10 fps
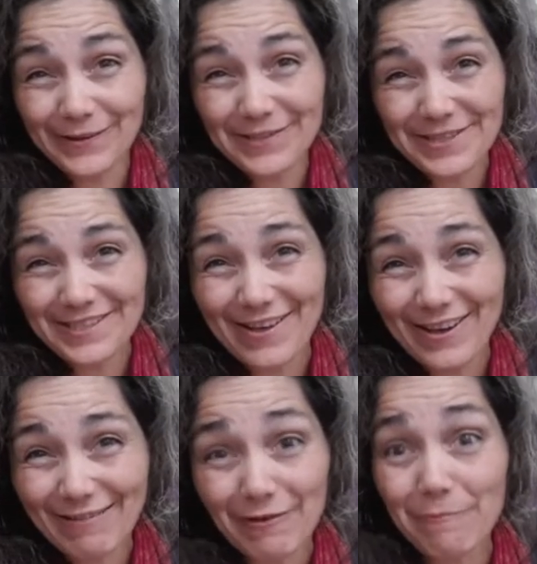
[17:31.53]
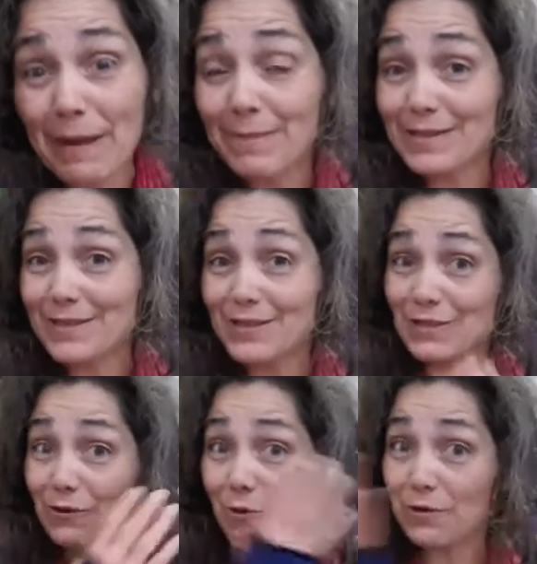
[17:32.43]
whole song, or maybe it's just
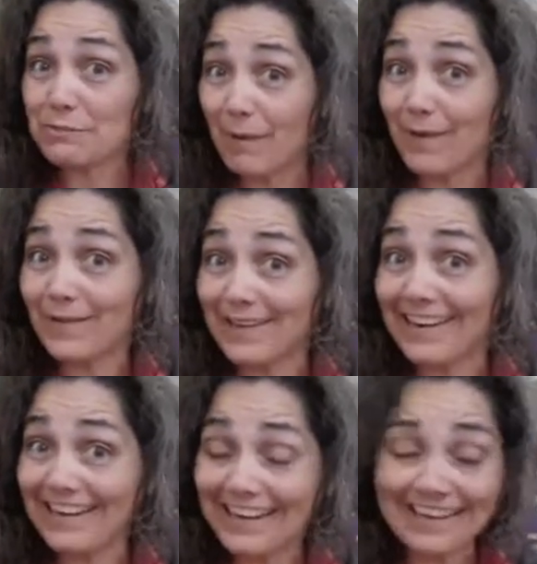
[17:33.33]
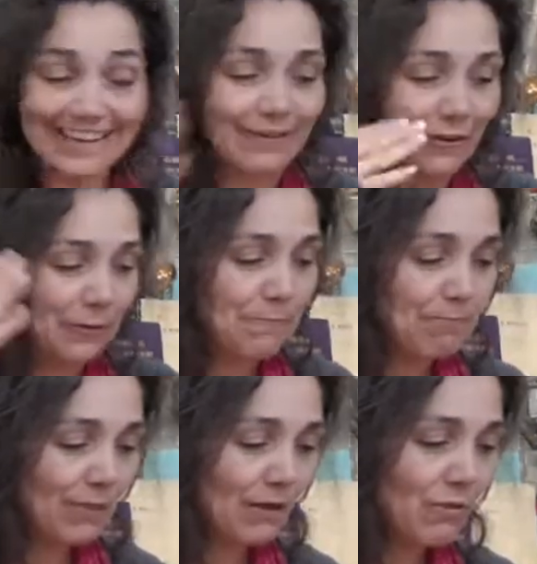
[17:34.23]
the chorus part that I needed, or
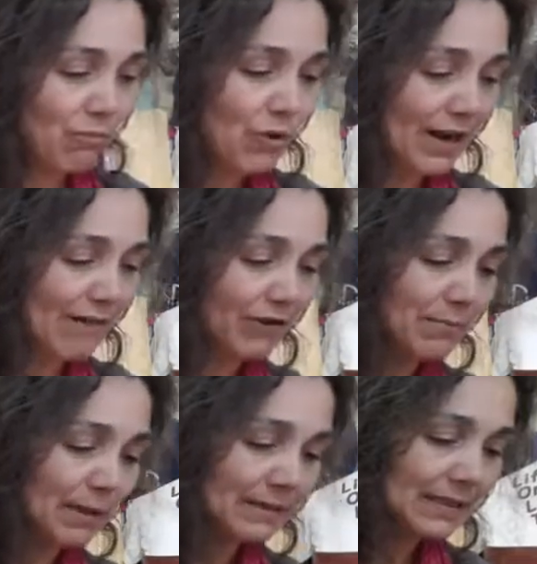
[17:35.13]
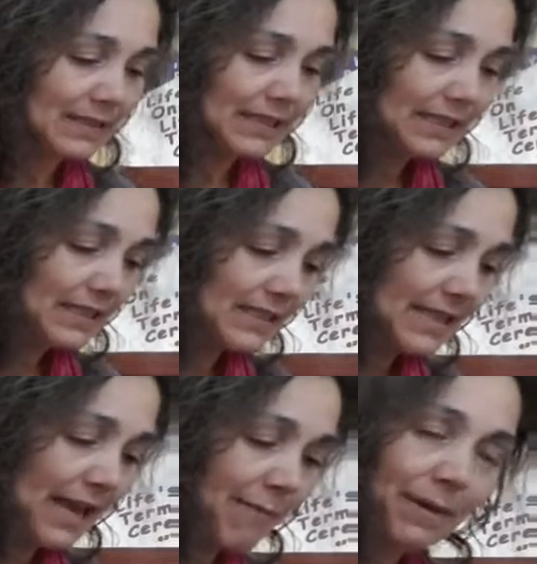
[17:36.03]
whatever. But does
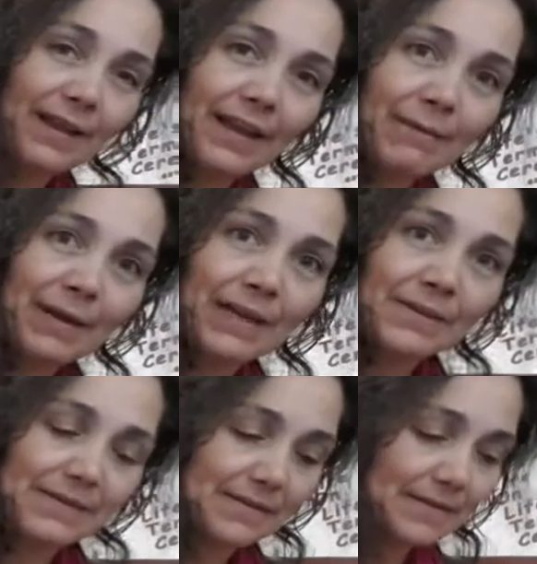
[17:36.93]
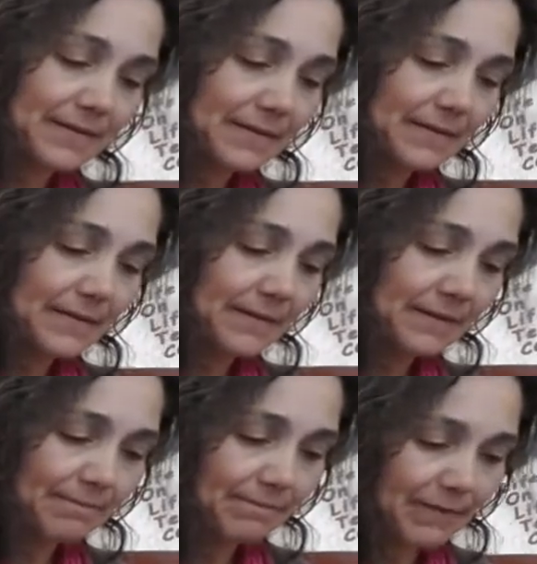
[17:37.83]
that happen to anybody else?
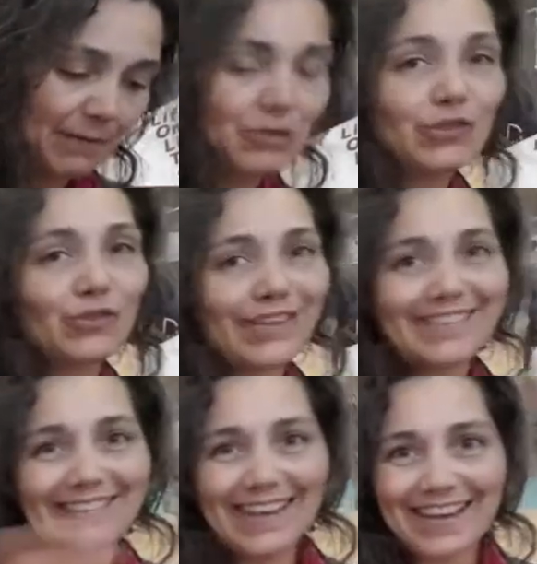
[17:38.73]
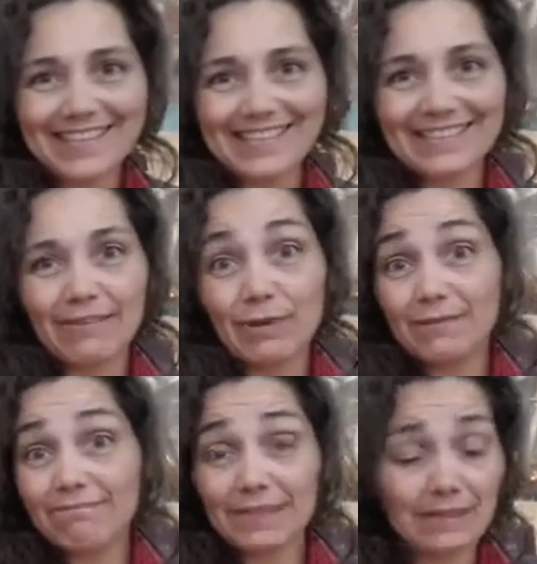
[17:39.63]
Eh? I'm sure it does.
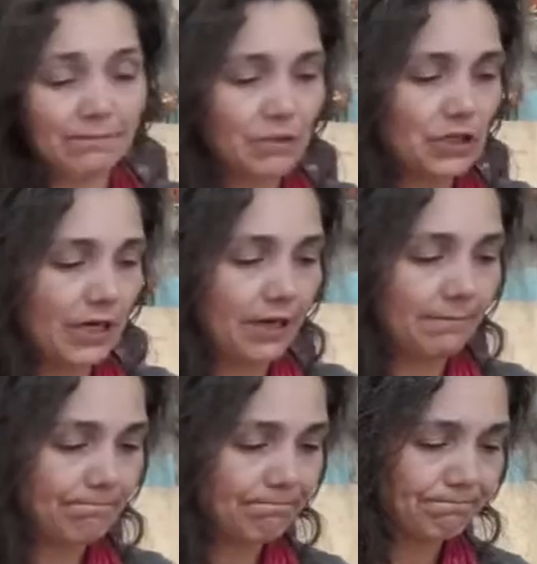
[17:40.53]
But, you know, share.